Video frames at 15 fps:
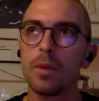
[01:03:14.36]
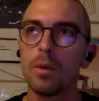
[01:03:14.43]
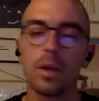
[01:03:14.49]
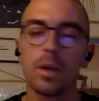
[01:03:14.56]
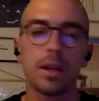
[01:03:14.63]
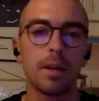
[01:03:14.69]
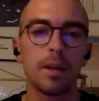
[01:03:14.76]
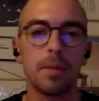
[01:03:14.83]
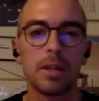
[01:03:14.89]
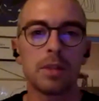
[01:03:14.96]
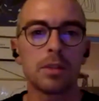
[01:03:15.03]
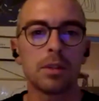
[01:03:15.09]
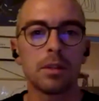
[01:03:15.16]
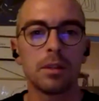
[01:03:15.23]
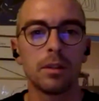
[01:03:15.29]

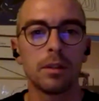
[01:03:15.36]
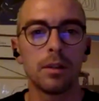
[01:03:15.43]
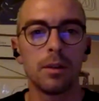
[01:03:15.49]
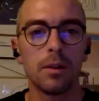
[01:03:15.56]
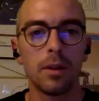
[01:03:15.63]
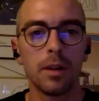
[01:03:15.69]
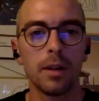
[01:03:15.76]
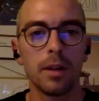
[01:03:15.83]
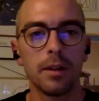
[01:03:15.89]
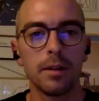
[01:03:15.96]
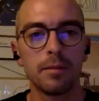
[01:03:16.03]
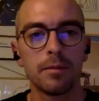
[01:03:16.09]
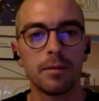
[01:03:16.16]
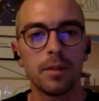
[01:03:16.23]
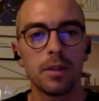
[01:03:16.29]
one-dimensional
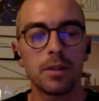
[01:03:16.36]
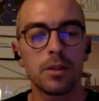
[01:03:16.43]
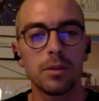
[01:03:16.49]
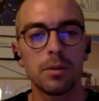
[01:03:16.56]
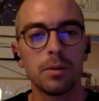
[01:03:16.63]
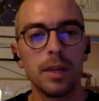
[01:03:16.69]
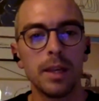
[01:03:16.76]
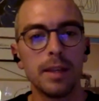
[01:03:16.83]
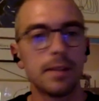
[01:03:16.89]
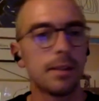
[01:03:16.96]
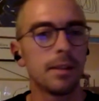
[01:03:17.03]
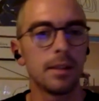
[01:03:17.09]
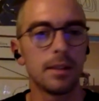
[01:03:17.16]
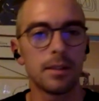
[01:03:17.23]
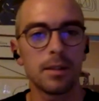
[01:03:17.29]
or too
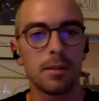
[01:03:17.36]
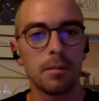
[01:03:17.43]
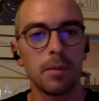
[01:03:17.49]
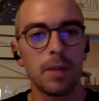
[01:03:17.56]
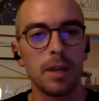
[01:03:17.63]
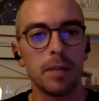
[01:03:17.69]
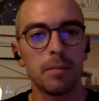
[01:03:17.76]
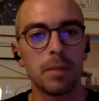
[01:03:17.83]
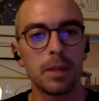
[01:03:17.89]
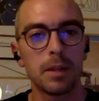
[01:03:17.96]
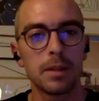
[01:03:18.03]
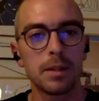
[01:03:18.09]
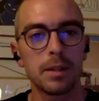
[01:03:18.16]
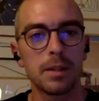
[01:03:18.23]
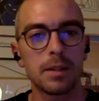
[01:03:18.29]
easy in some way,
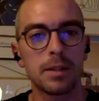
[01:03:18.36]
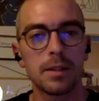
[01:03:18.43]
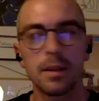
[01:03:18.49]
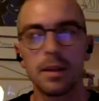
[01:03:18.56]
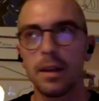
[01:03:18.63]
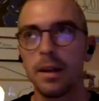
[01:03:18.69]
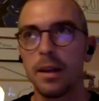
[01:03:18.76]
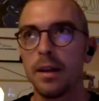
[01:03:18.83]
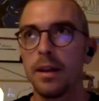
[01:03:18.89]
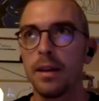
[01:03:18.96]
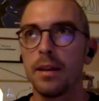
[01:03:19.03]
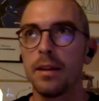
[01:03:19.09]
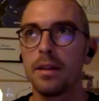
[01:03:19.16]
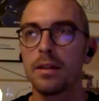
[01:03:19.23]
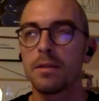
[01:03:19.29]
because it's
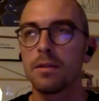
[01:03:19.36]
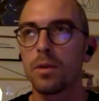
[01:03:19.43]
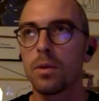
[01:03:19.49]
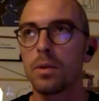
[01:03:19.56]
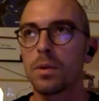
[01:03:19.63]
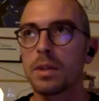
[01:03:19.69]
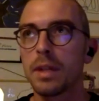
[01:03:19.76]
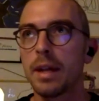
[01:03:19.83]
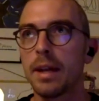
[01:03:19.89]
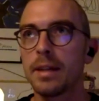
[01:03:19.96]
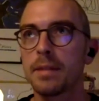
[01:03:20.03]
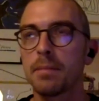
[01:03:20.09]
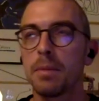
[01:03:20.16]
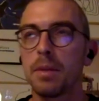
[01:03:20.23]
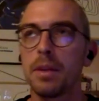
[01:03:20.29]
of course
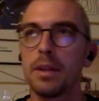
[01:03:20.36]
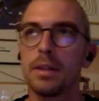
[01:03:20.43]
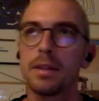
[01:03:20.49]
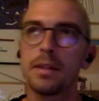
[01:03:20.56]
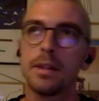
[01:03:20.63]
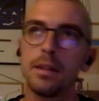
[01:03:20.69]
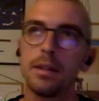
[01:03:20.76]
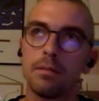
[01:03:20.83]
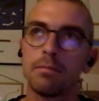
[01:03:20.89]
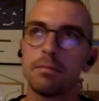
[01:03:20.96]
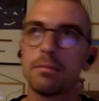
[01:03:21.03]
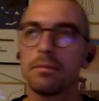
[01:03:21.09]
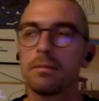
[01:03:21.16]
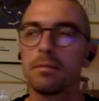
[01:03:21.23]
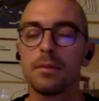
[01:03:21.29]
nice, but it's
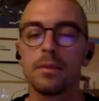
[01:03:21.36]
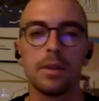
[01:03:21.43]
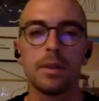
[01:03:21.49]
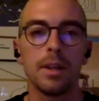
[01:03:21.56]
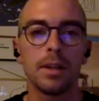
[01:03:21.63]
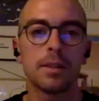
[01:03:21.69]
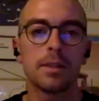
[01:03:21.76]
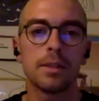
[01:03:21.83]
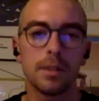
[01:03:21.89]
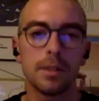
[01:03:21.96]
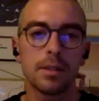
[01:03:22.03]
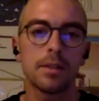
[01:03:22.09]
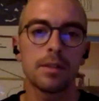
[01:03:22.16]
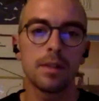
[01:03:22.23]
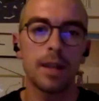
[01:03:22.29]

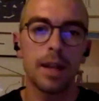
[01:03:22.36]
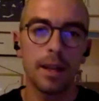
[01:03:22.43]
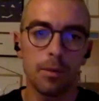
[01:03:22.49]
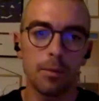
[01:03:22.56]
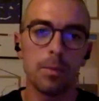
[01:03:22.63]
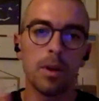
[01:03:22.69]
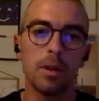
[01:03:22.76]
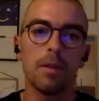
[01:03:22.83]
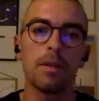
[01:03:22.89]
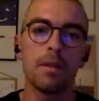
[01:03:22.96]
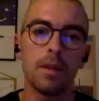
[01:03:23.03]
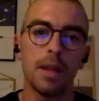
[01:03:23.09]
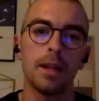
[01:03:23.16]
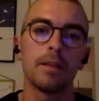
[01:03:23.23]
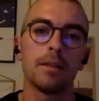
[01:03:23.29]
just like one
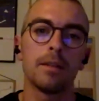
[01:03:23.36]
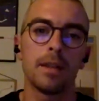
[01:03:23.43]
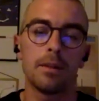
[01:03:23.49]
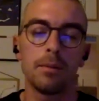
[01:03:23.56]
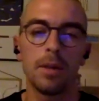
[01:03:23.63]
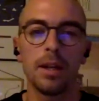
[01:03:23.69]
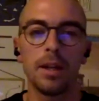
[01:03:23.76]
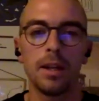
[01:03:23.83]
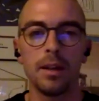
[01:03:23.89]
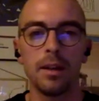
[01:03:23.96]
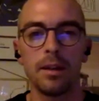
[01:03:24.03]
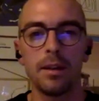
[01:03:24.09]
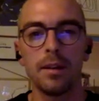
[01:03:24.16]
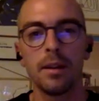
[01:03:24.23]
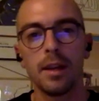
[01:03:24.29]
thing that
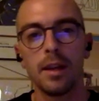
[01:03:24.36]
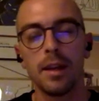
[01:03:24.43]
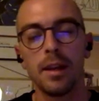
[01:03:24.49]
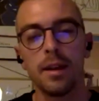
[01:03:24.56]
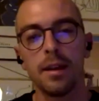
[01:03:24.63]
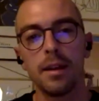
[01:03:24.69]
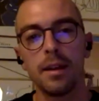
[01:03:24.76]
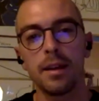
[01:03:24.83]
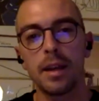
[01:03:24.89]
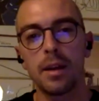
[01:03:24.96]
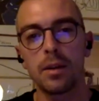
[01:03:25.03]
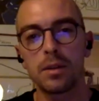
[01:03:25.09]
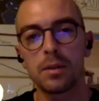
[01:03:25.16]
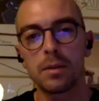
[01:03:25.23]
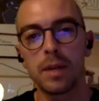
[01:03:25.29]
really
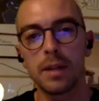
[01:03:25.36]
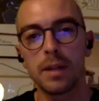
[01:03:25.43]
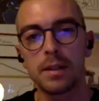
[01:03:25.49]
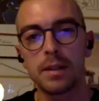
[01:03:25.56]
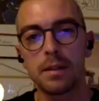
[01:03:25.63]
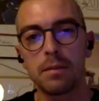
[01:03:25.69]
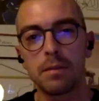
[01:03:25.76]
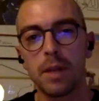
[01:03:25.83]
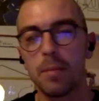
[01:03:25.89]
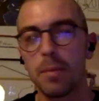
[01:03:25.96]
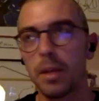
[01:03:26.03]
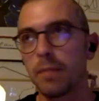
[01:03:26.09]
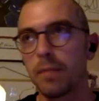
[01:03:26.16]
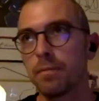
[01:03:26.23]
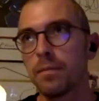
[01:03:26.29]
characterizes the
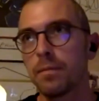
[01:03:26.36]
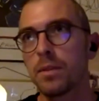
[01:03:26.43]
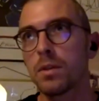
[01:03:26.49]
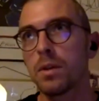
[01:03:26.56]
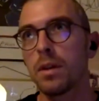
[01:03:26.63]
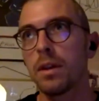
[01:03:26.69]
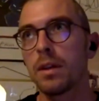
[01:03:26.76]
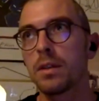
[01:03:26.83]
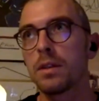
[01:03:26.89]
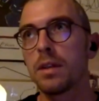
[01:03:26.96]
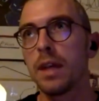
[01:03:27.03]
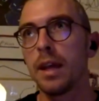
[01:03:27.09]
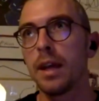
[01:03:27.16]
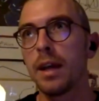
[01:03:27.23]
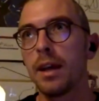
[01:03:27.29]
framing. So I think
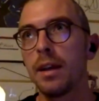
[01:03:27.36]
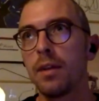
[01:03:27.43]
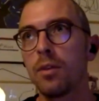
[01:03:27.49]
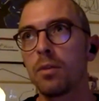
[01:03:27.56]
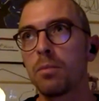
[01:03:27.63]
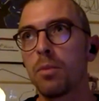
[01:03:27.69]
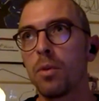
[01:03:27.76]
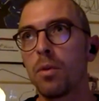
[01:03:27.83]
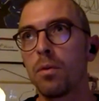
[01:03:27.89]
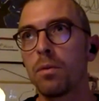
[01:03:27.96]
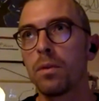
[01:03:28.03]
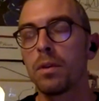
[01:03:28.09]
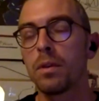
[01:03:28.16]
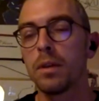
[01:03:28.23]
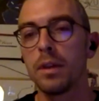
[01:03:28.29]
today I look more
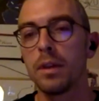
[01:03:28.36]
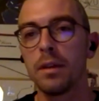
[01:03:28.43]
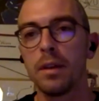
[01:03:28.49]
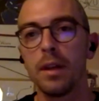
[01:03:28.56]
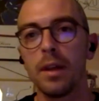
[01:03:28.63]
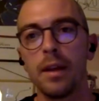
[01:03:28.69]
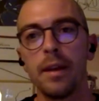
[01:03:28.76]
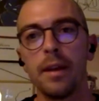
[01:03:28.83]
for